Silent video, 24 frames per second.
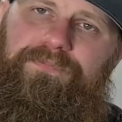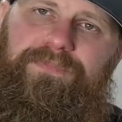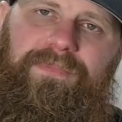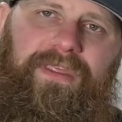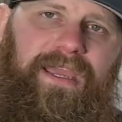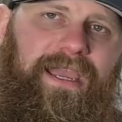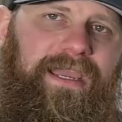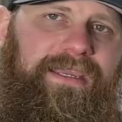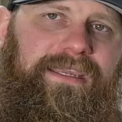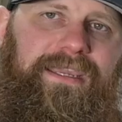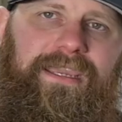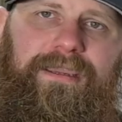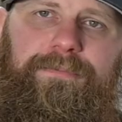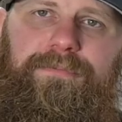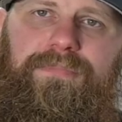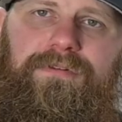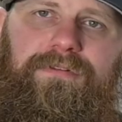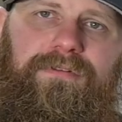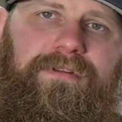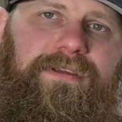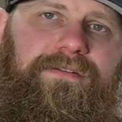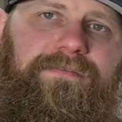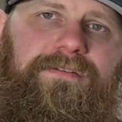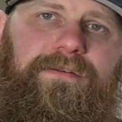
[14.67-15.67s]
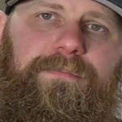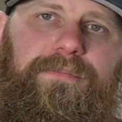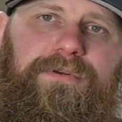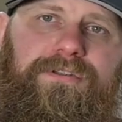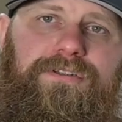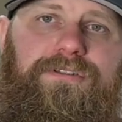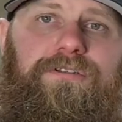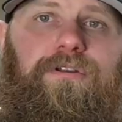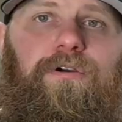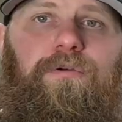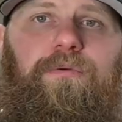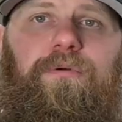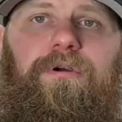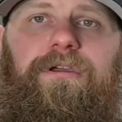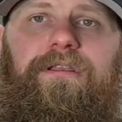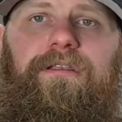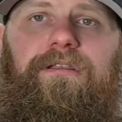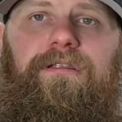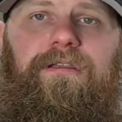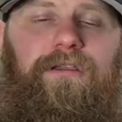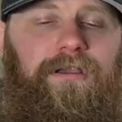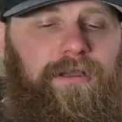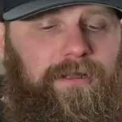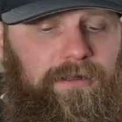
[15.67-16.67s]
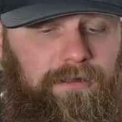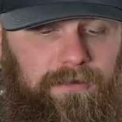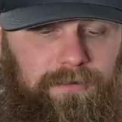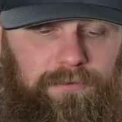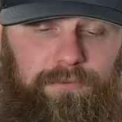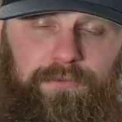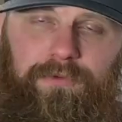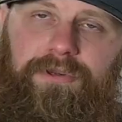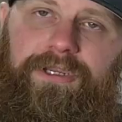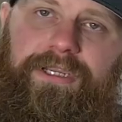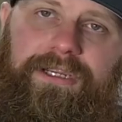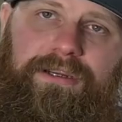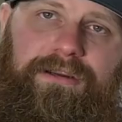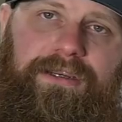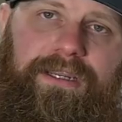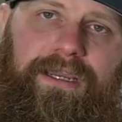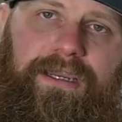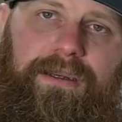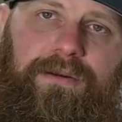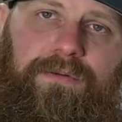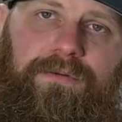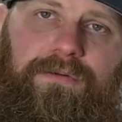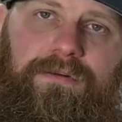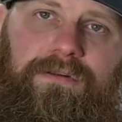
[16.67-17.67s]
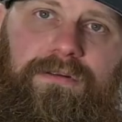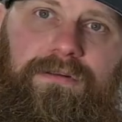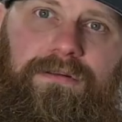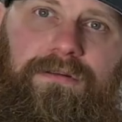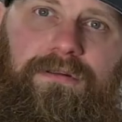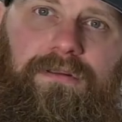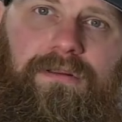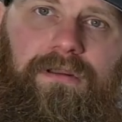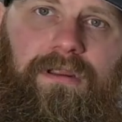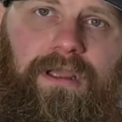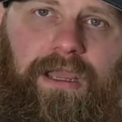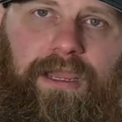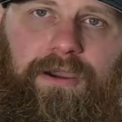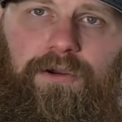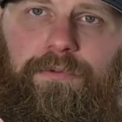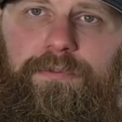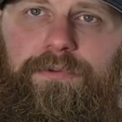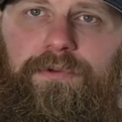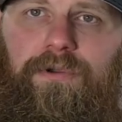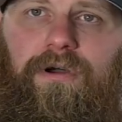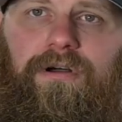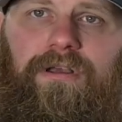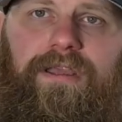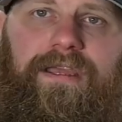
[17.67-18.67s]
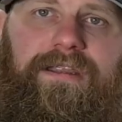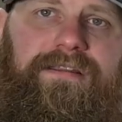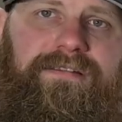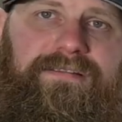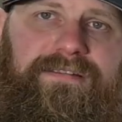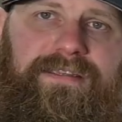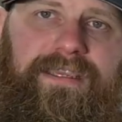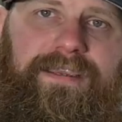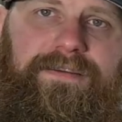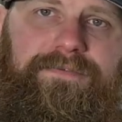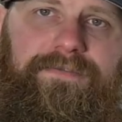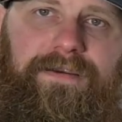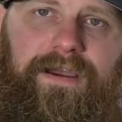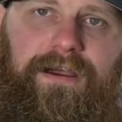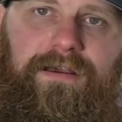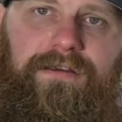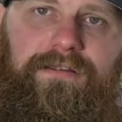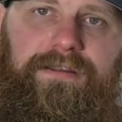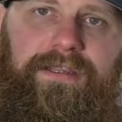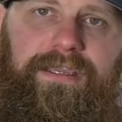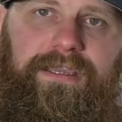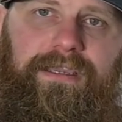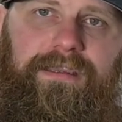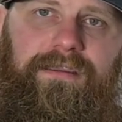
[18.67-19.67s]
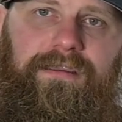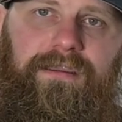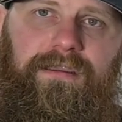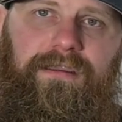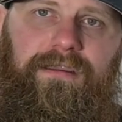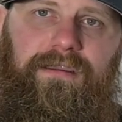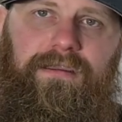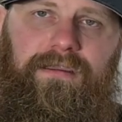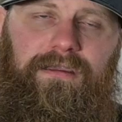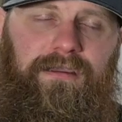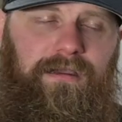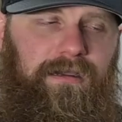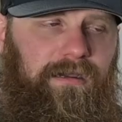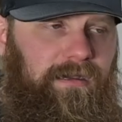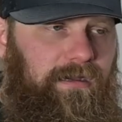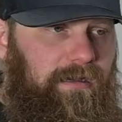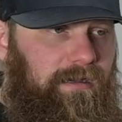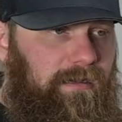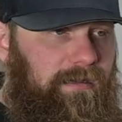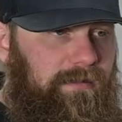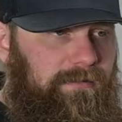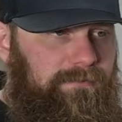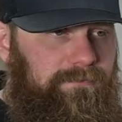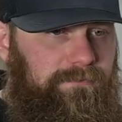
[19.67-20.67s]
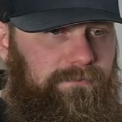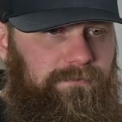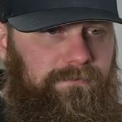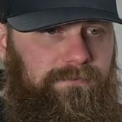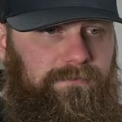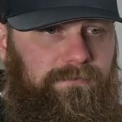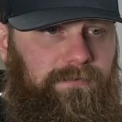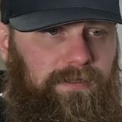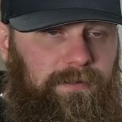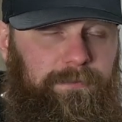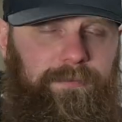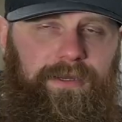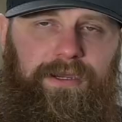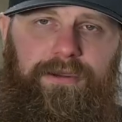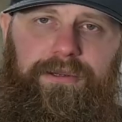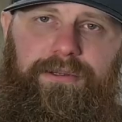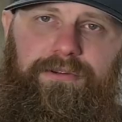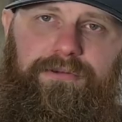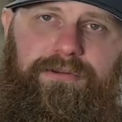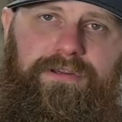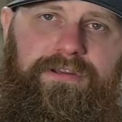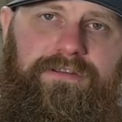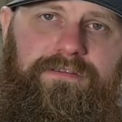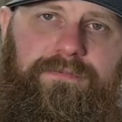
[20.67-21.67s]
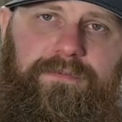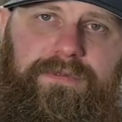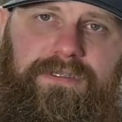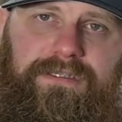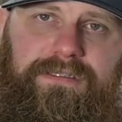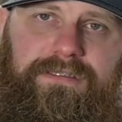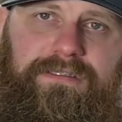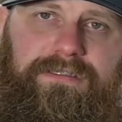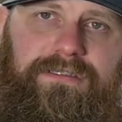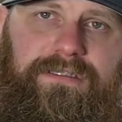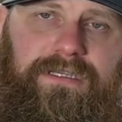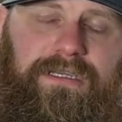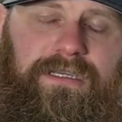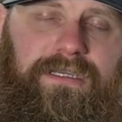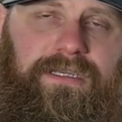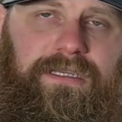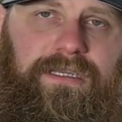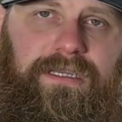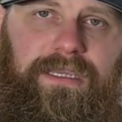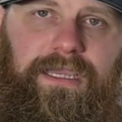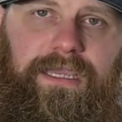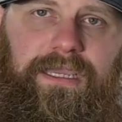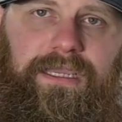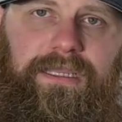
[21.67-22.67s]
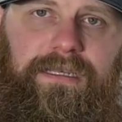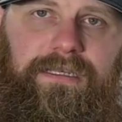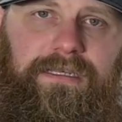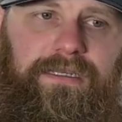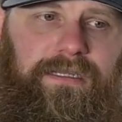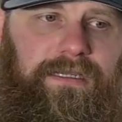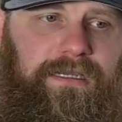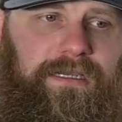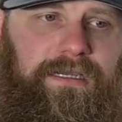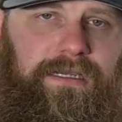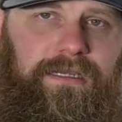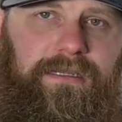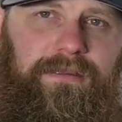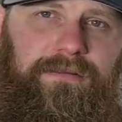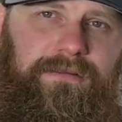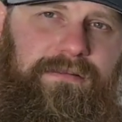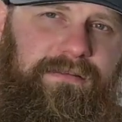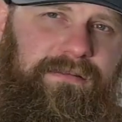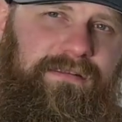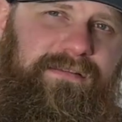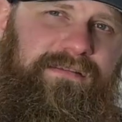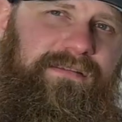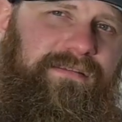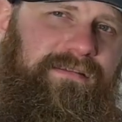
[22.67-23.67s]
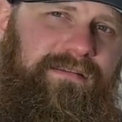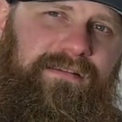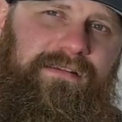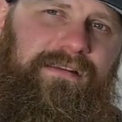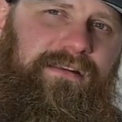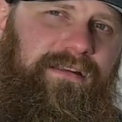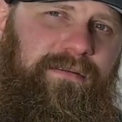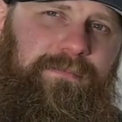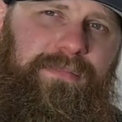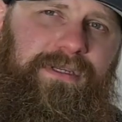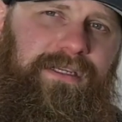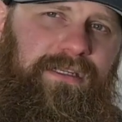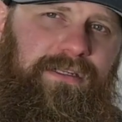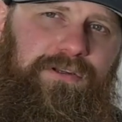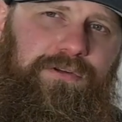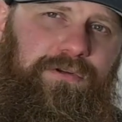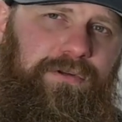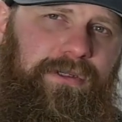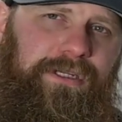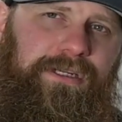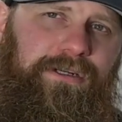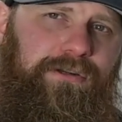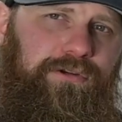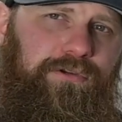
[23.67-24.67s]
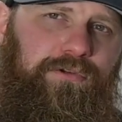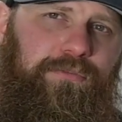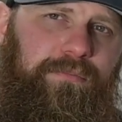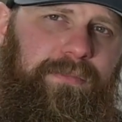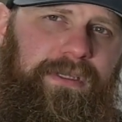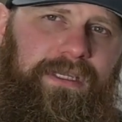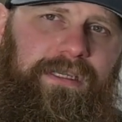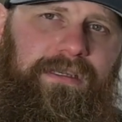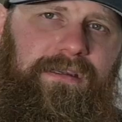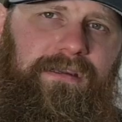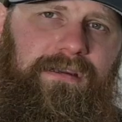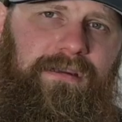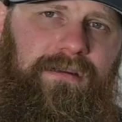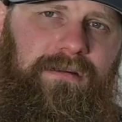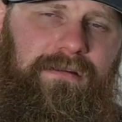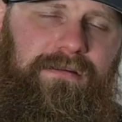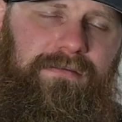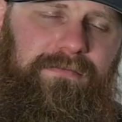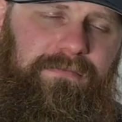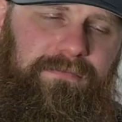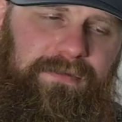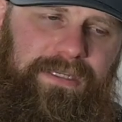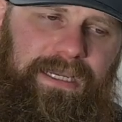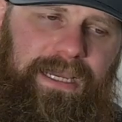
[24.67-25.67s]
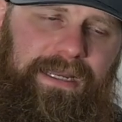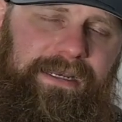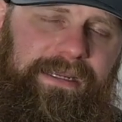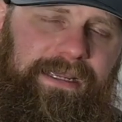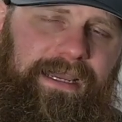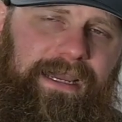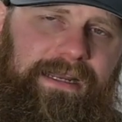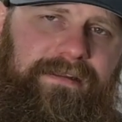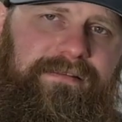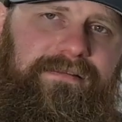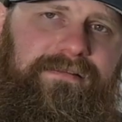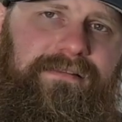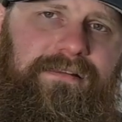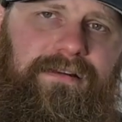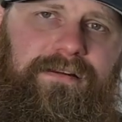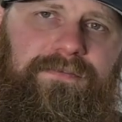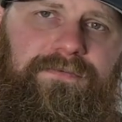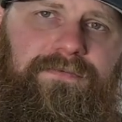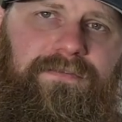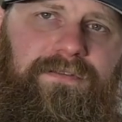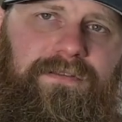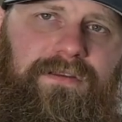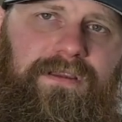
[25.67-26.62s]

I can't believe it. But you know what? We're here now. I hope you all had a safe holiday, a Merry Christmas, and this isn't going to be a new year, new me, yada yada stuff.